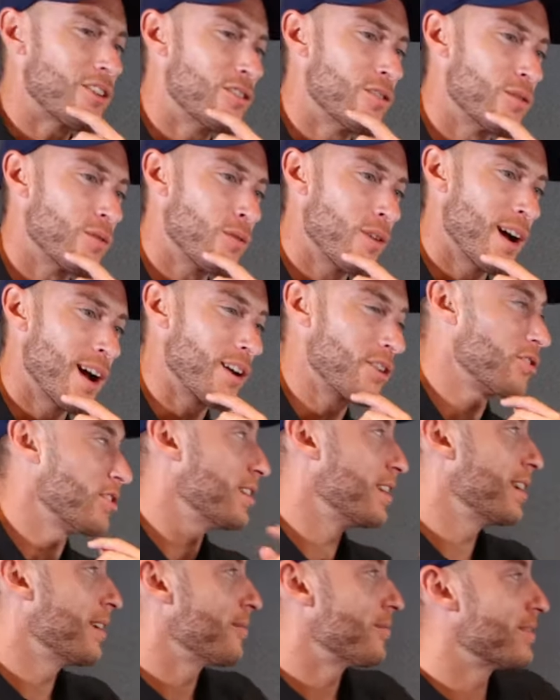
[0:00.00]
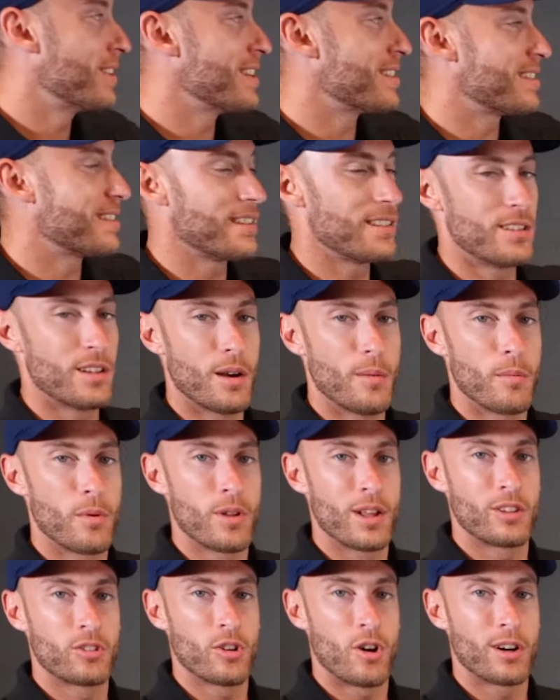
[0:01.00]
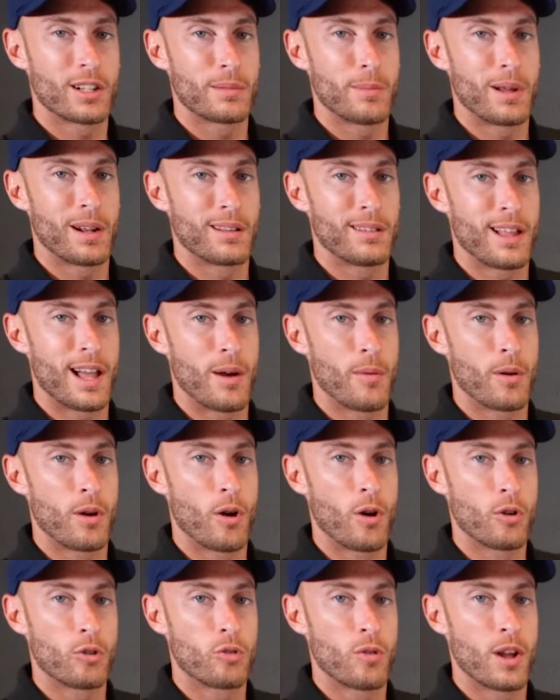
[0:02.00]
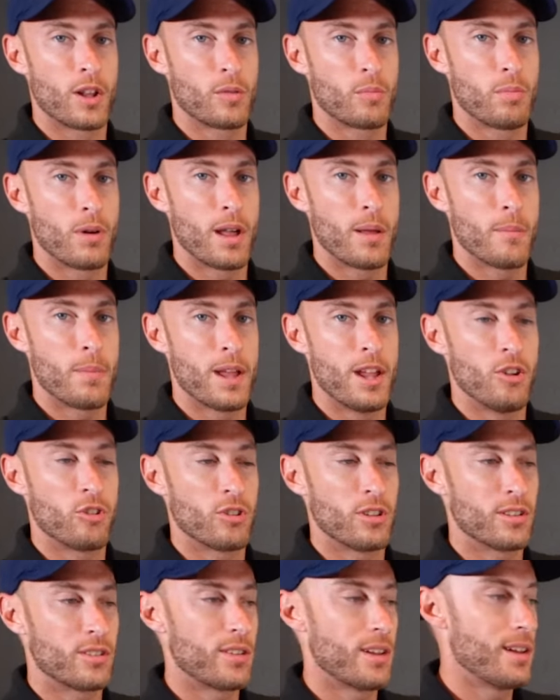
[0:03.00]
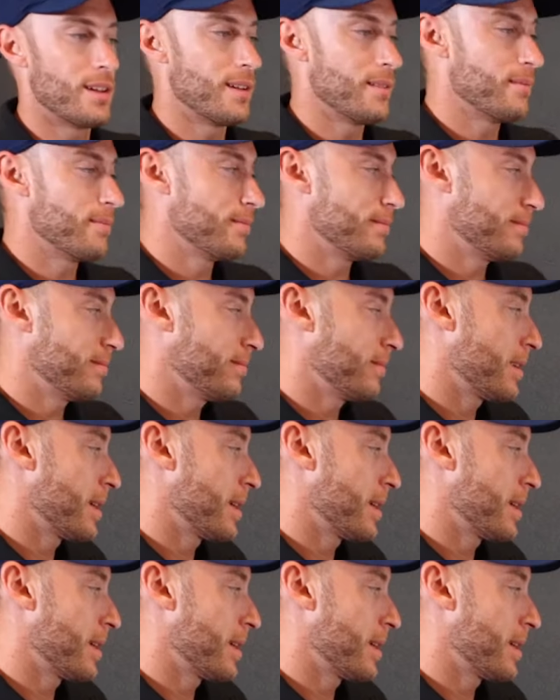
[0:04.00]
like worksheets, drug cards that are pre-filled out all for you,